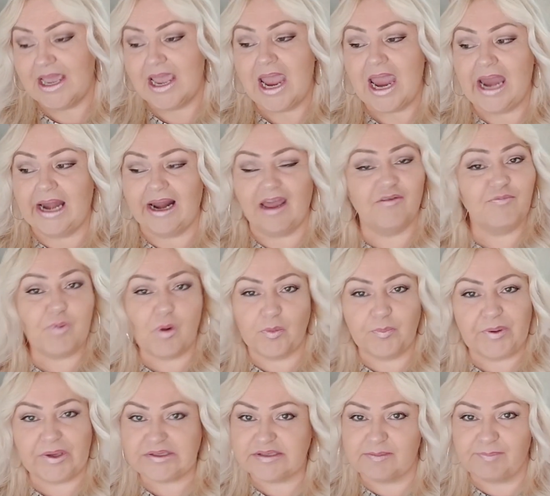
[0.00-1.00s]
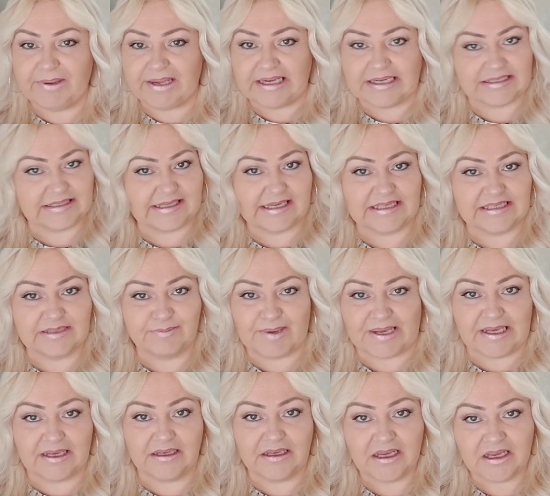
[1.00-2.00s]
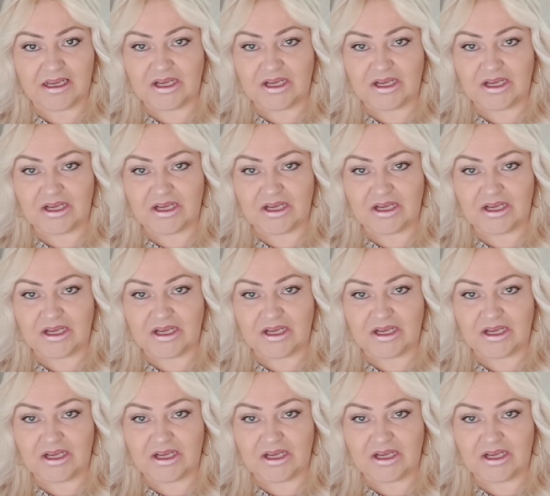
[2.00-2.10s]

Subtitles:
And I've bought Percy Pigs since my